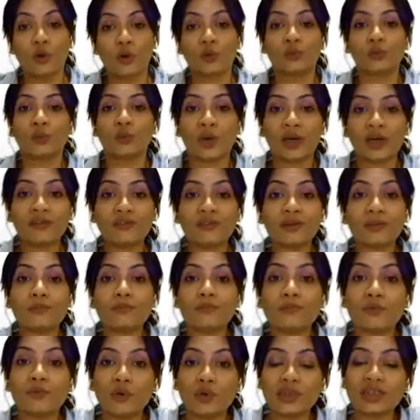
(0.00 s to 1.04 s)
one of the
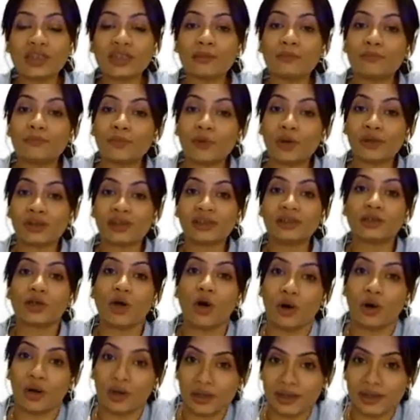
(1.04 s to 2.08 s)
most important
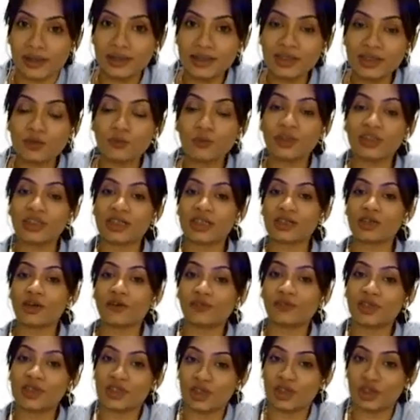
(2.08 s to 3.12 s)
organs, which is of
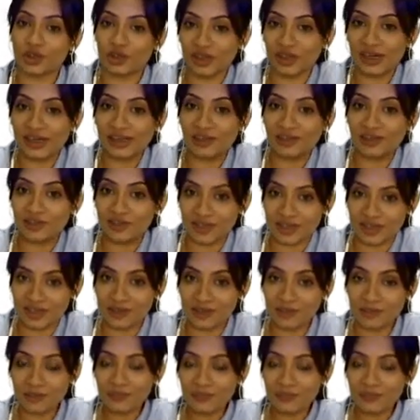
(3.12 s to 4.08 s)
the circulatory system,